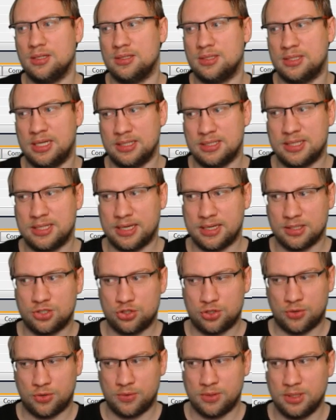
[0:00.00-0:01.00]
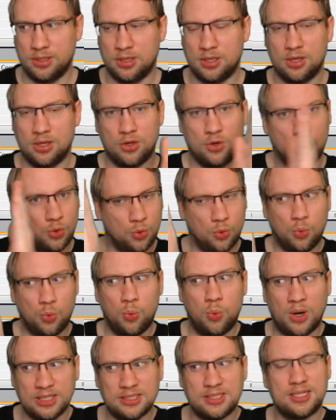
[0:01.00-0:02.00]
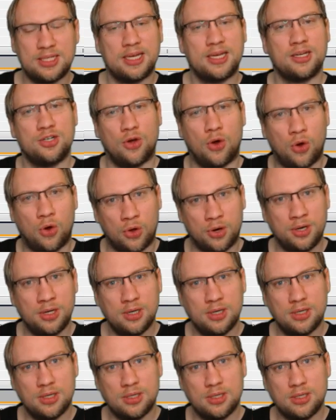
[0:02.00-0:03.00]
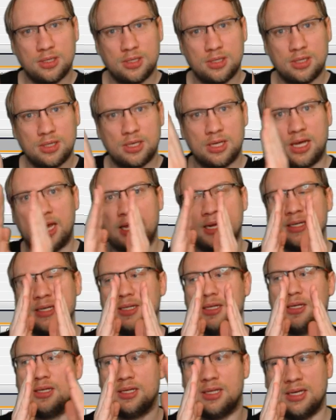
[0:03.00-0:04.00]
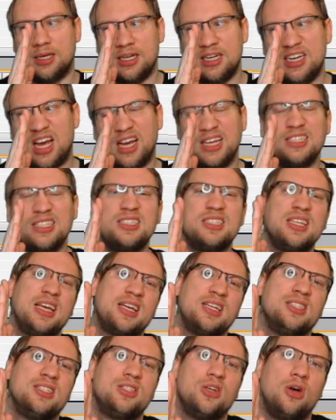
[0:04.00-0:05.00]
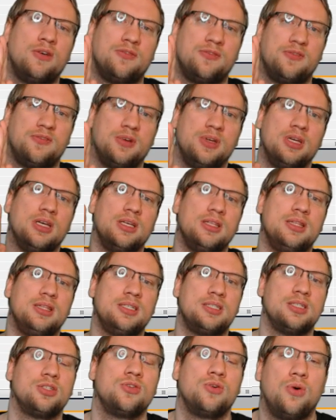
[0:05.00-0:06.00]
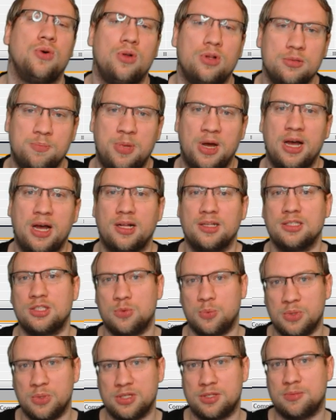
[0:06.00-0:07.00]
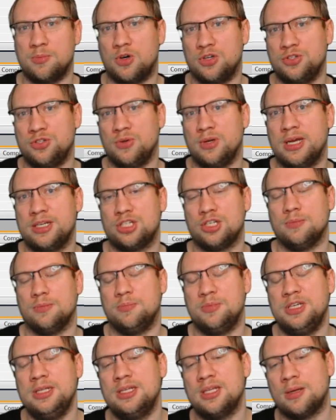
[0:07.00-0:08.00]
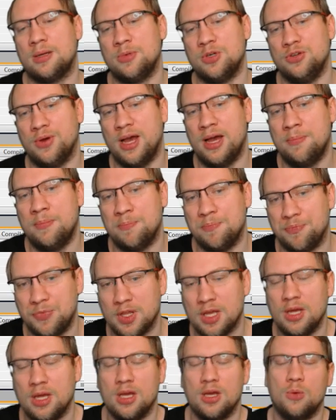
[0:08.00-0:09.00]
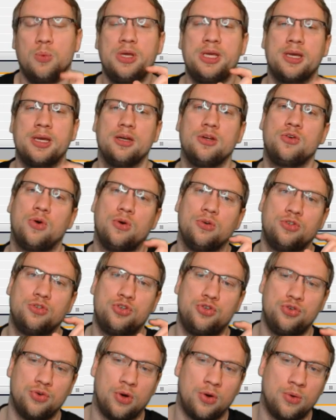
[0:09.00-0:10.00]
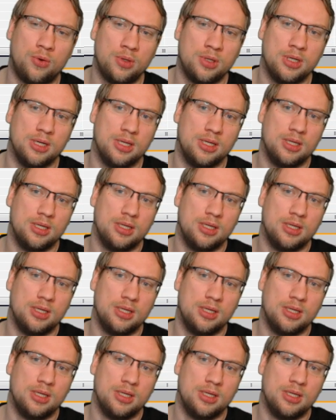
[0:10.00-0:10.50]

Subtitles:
10 seconds total. 1 second on. And 9 seconds off. This is called pulse width modulation, PWM. We can control